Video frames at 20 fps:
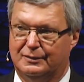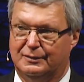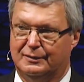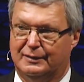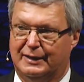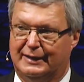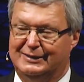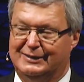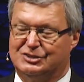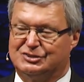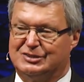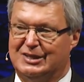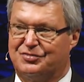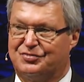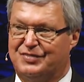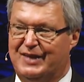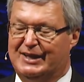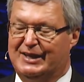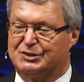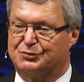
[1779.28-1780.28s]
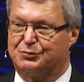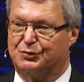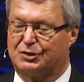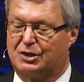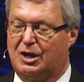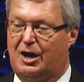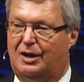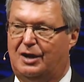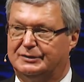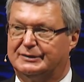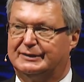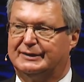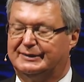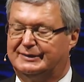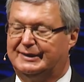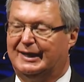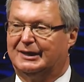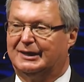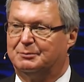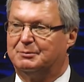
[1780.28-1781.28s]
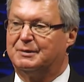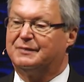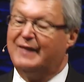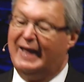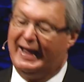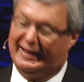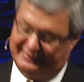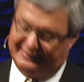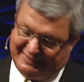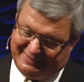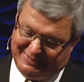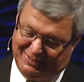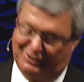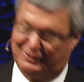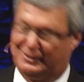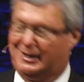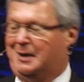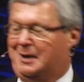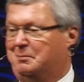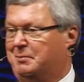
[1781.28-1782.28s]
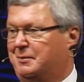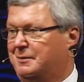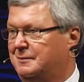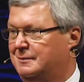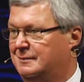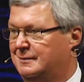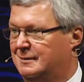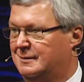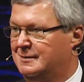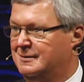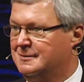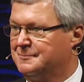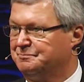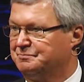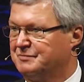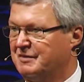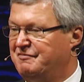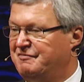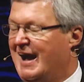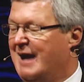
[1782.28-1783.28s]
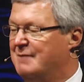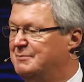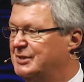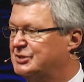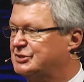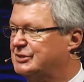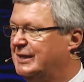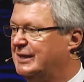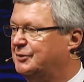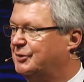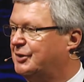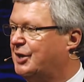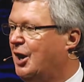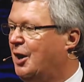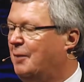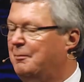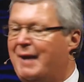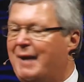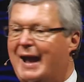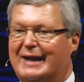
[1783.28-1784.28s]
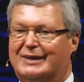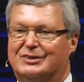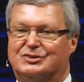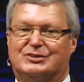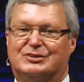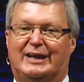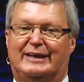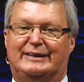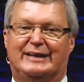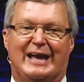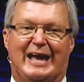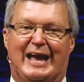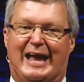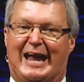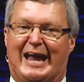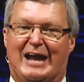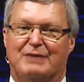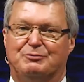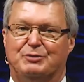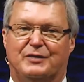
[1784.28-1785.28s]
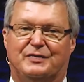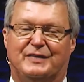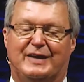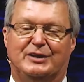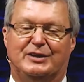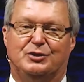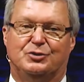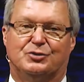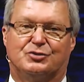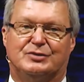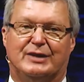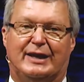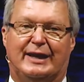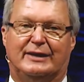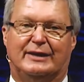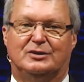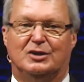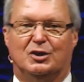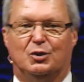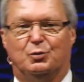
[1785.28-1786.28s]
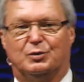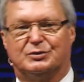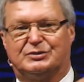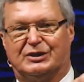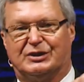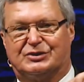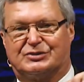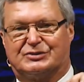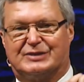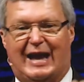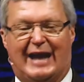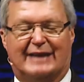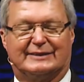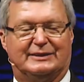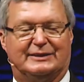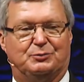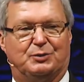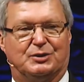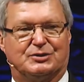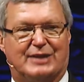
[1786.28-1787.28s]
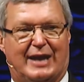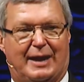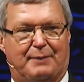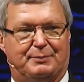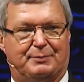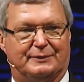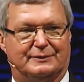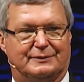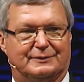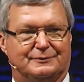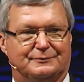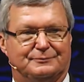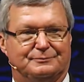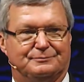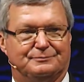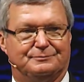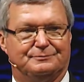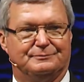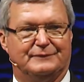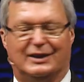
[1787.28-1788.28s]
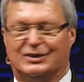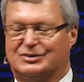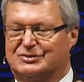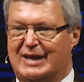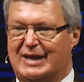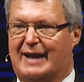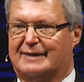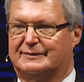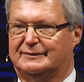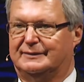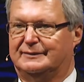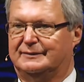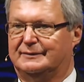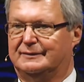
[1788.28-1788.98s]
And he said, Thanks for calling and telling me that. He hung up. Five minutes later, he called back and said, Everything you said was exactly what's happened. Exactly.